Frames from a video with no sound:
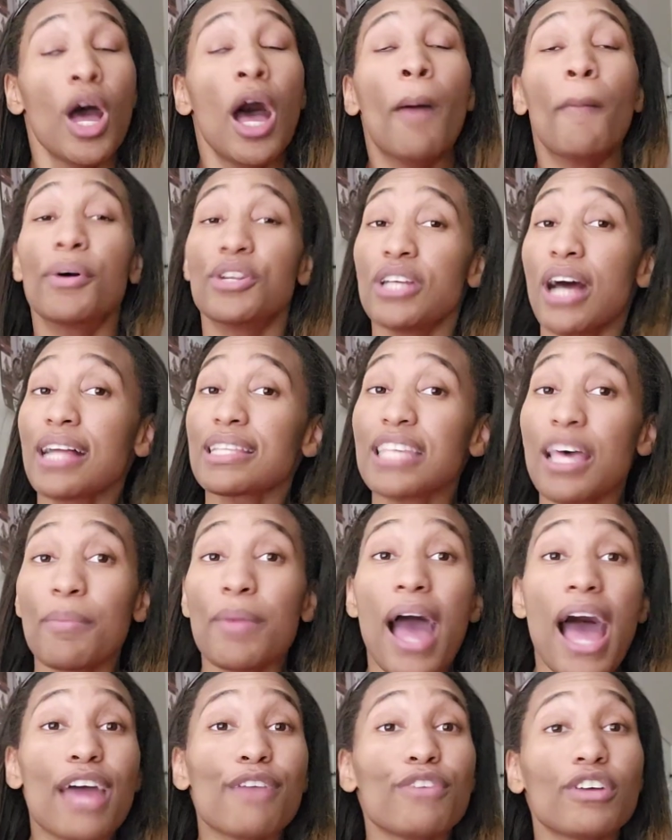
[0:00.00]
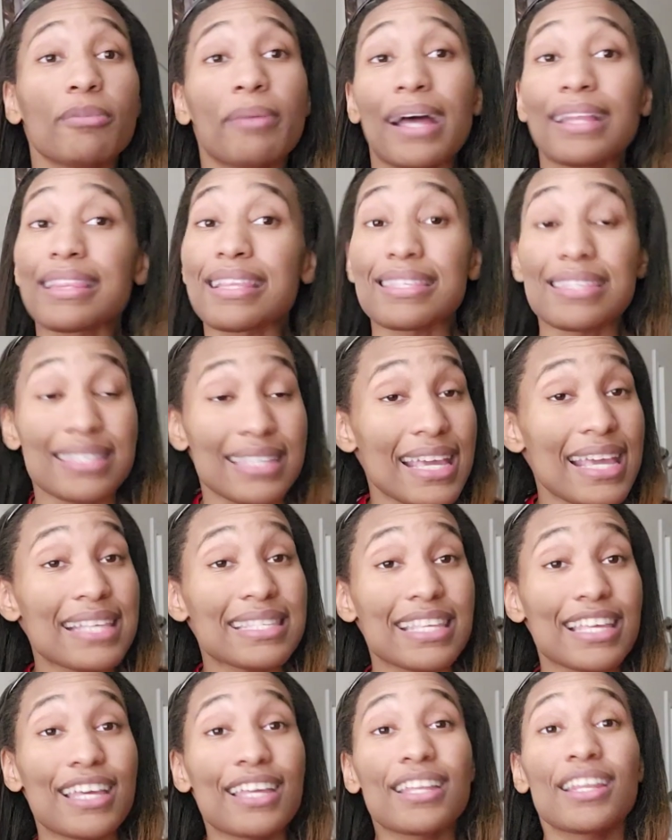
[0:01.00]
But y'all tell me how you feel about the
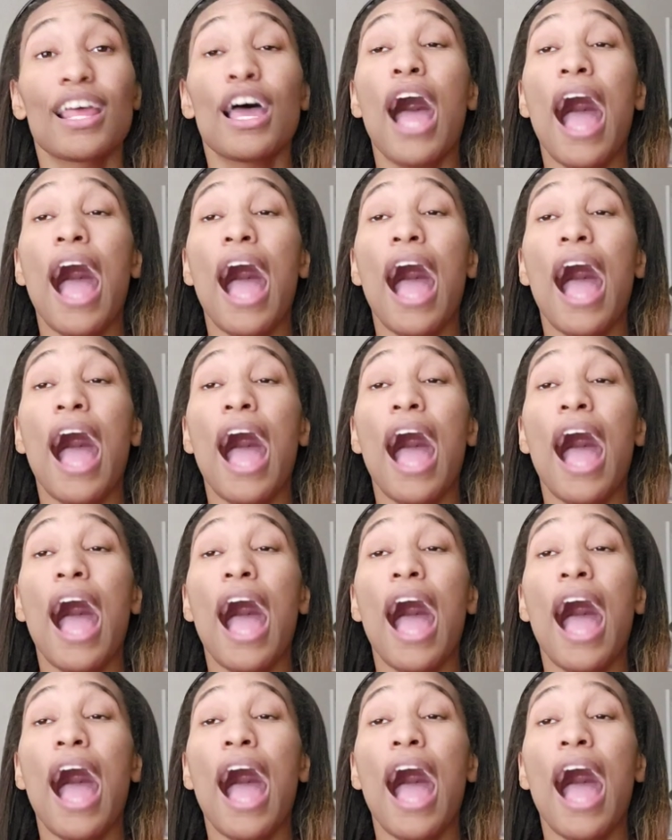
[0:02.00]
season,